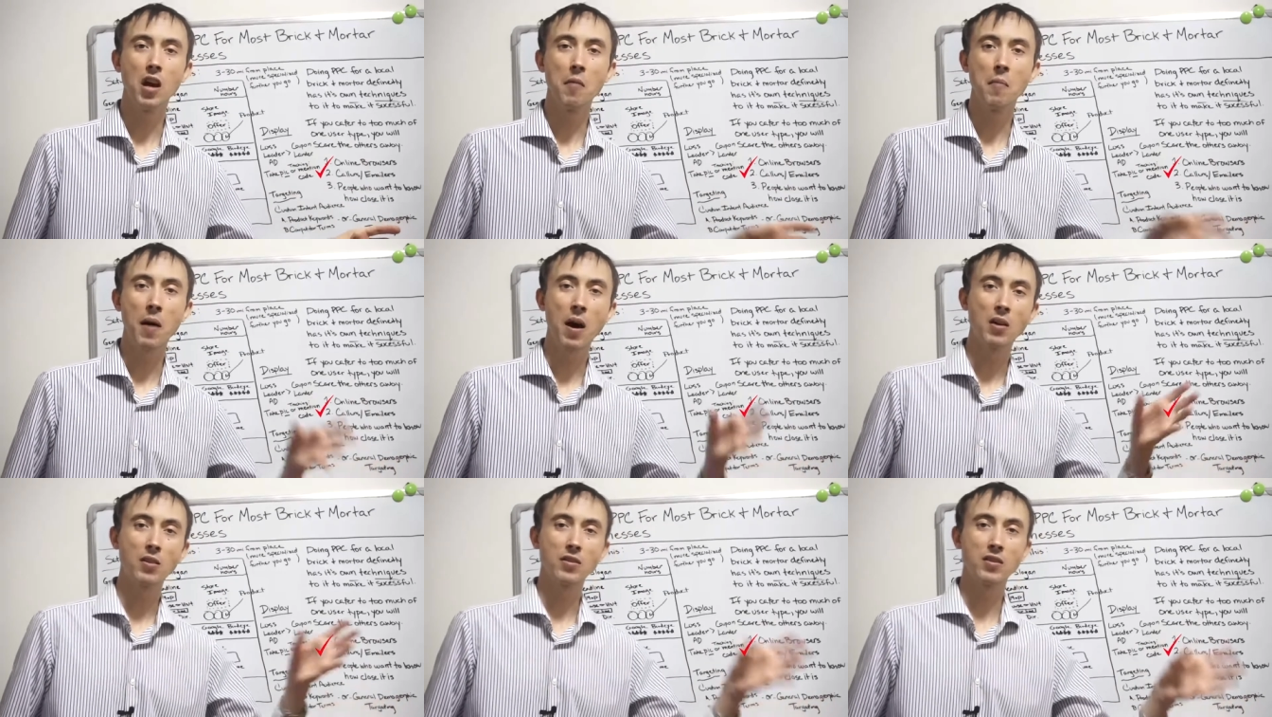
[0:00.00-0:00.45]

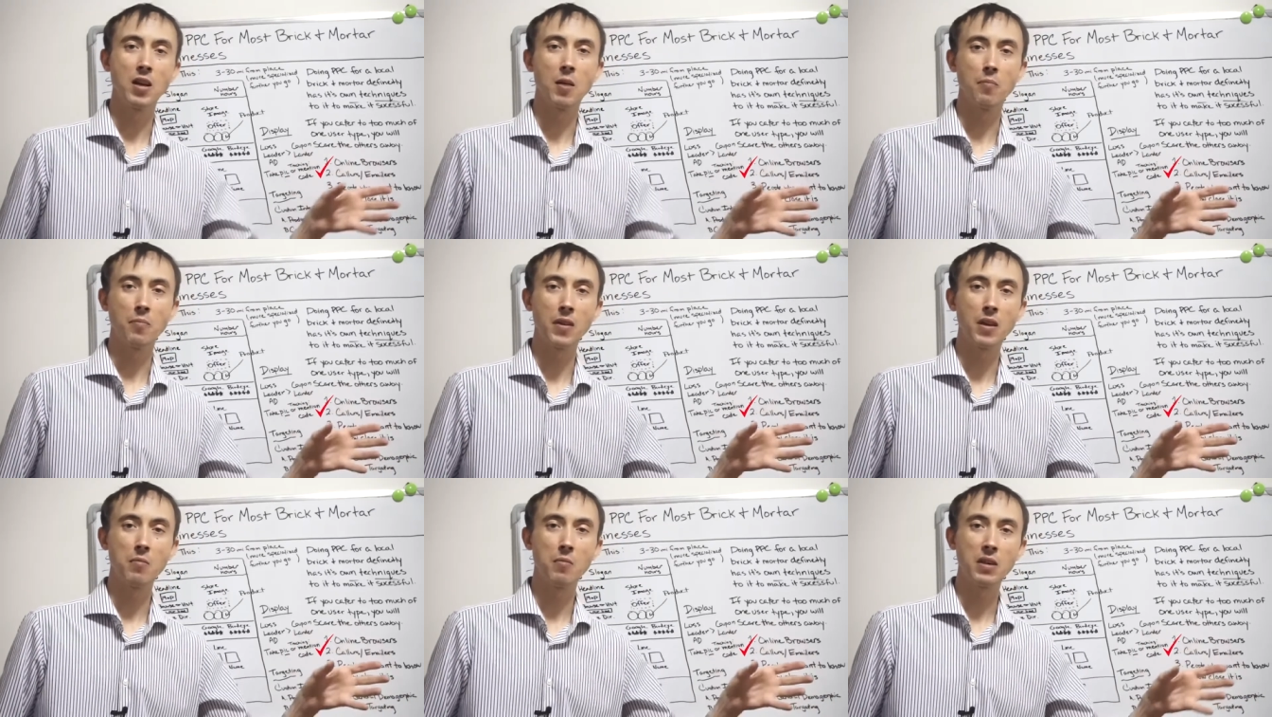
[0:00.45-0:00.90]
about
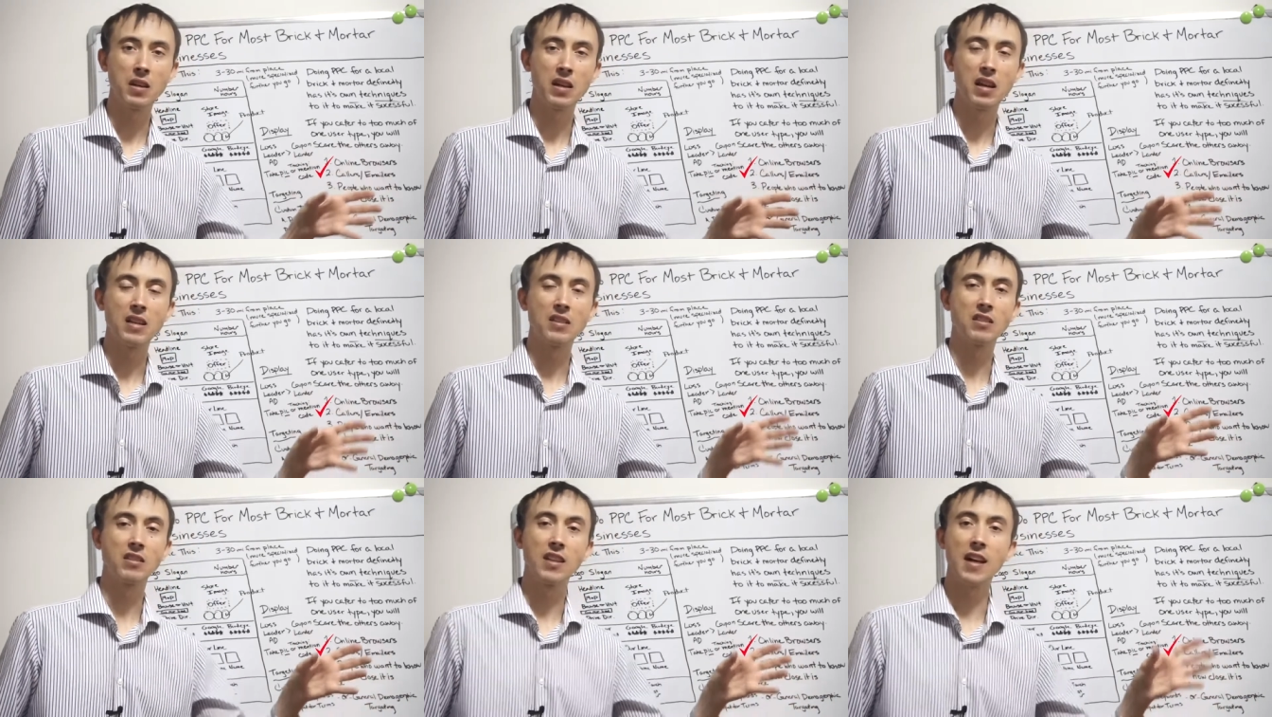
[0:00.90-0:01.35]
something,
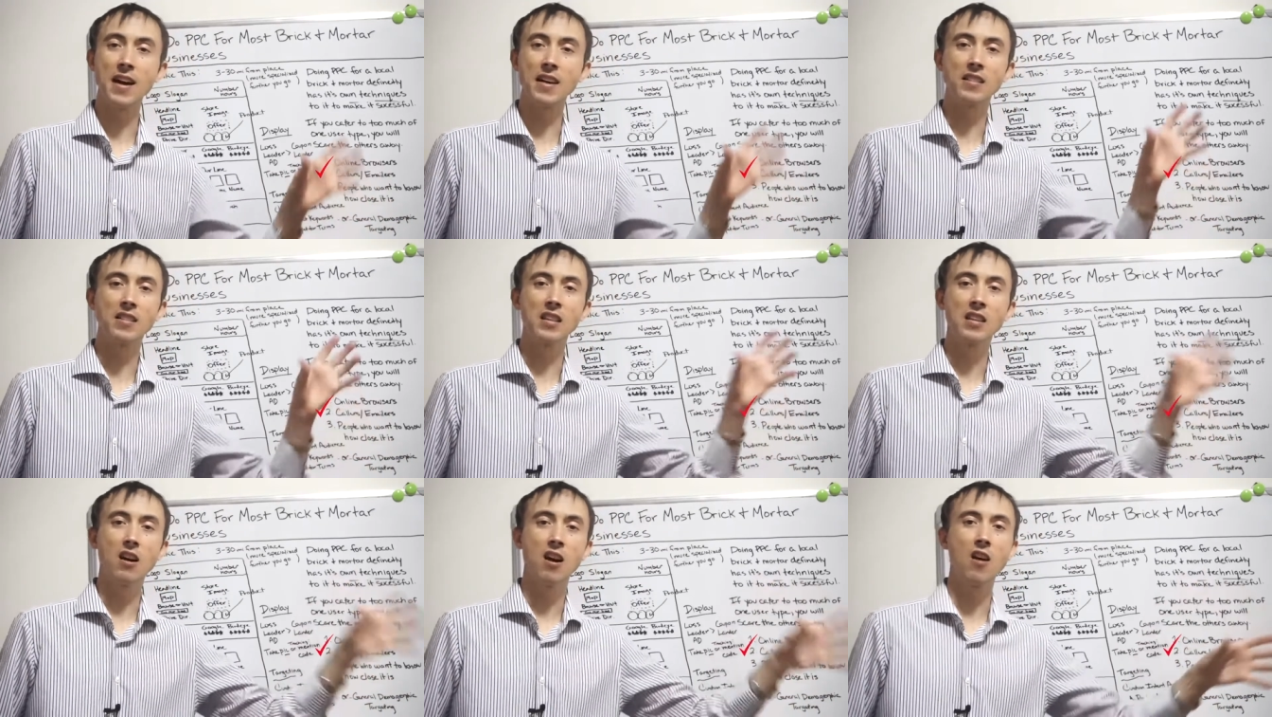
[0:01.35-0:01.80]
because
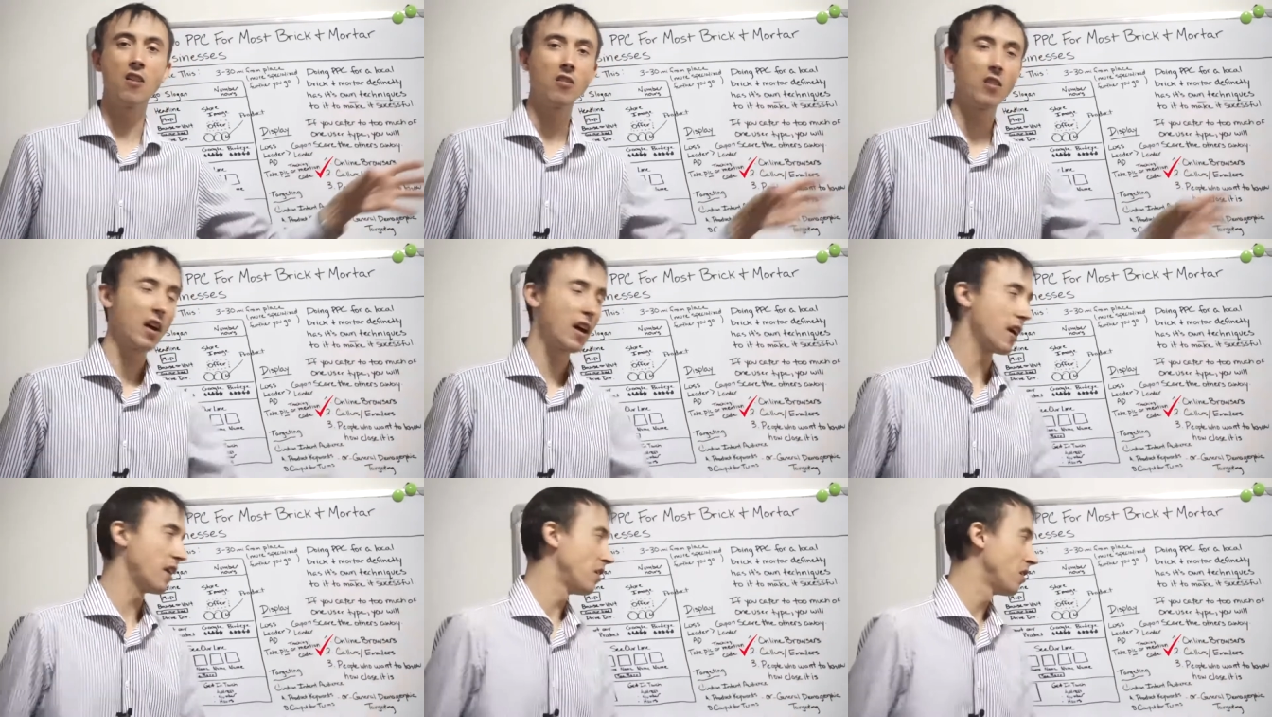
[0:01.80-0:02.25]
like the
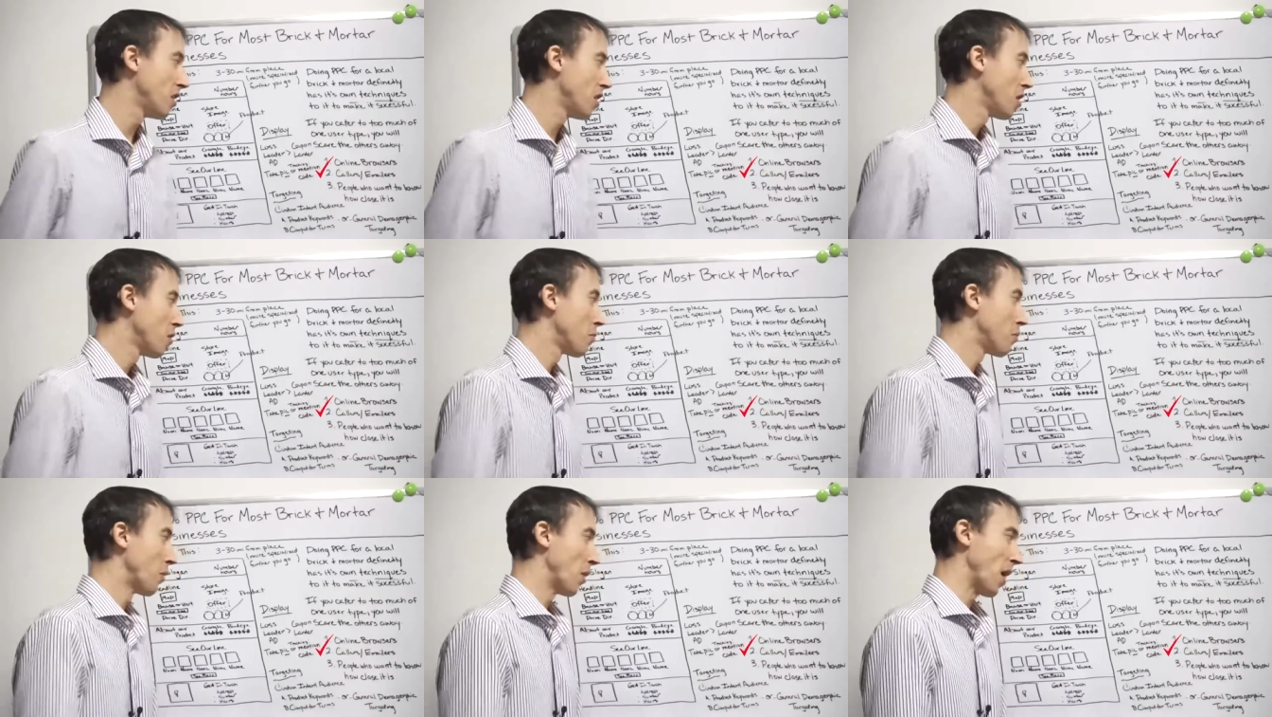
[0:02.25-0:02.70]
online
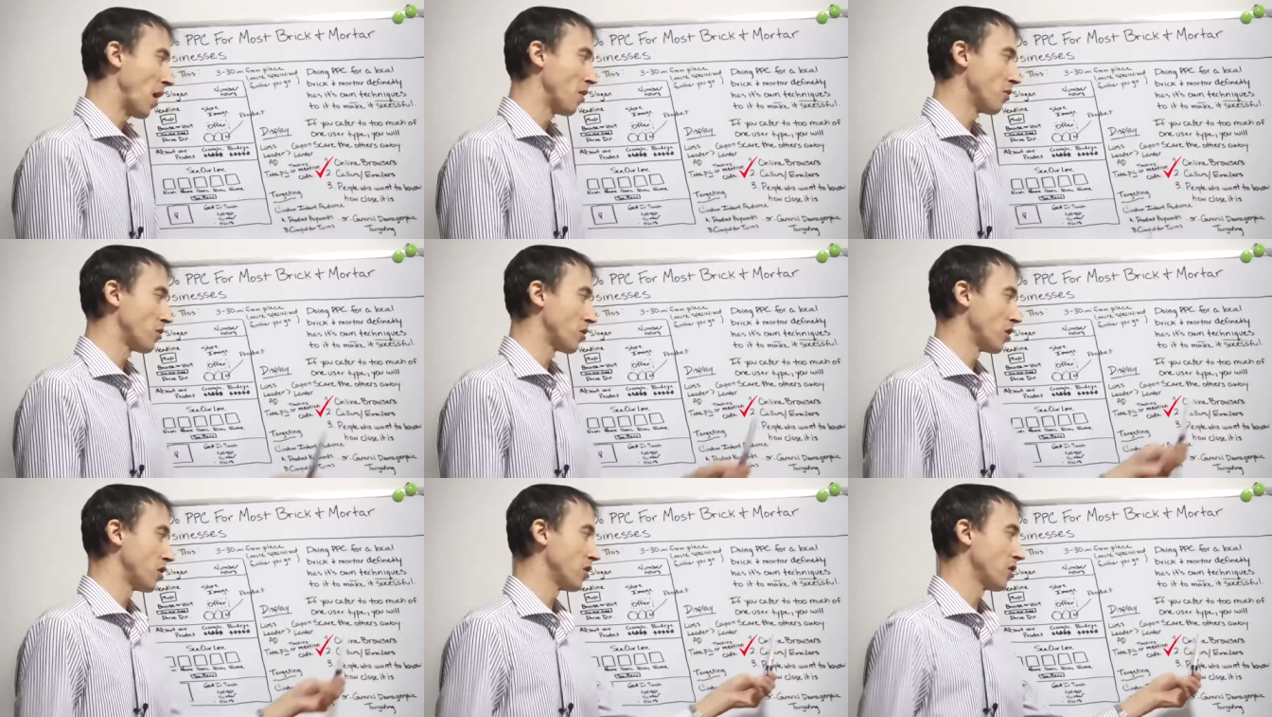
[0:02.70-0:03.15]

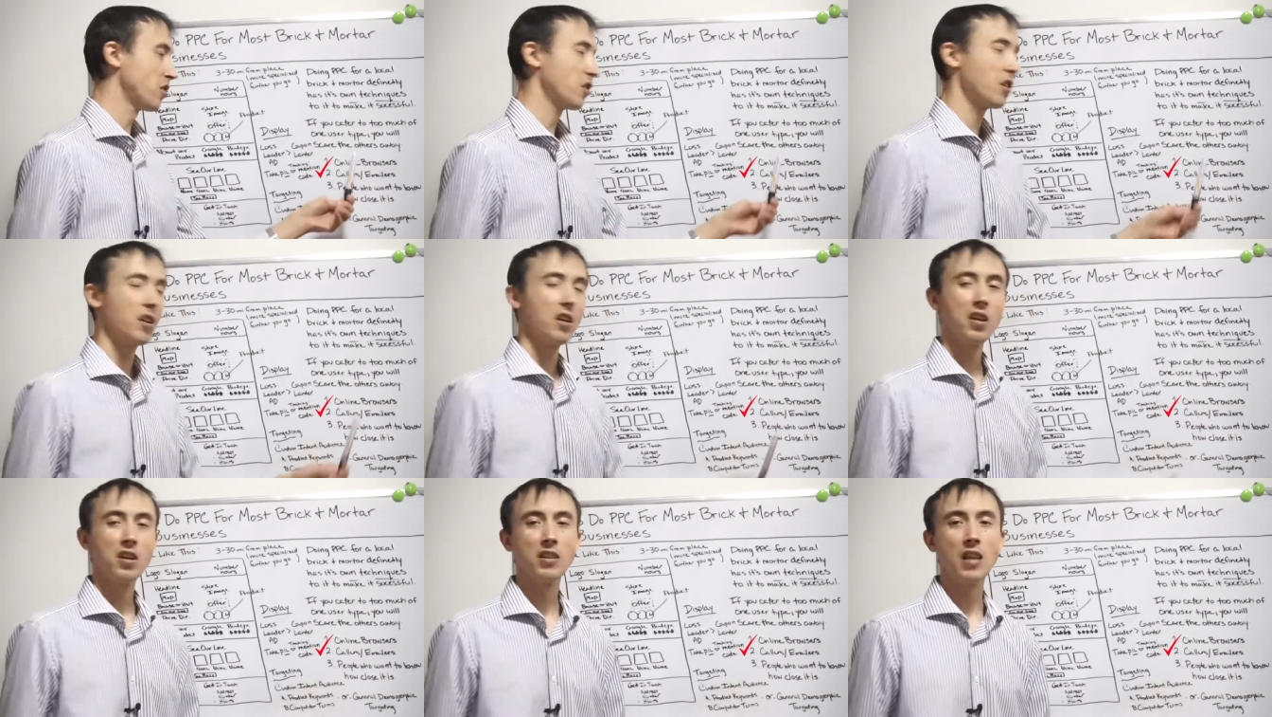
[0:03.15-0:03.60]
browsers,